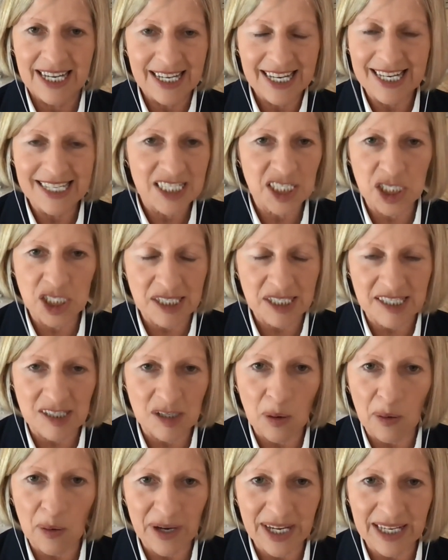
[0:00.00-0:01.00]
it's just
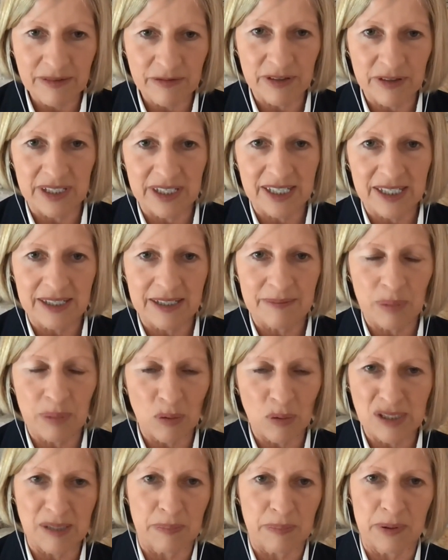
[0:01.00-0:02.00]
not even
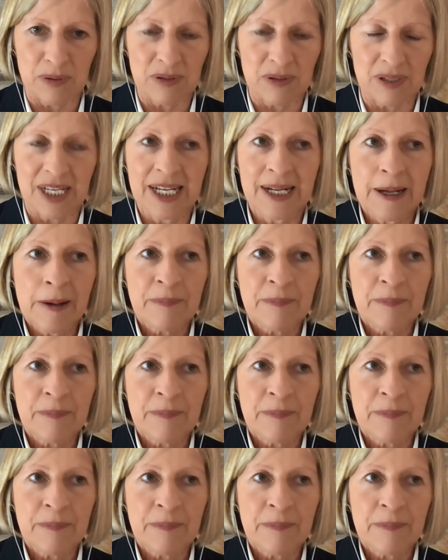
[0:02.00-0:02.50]
possible.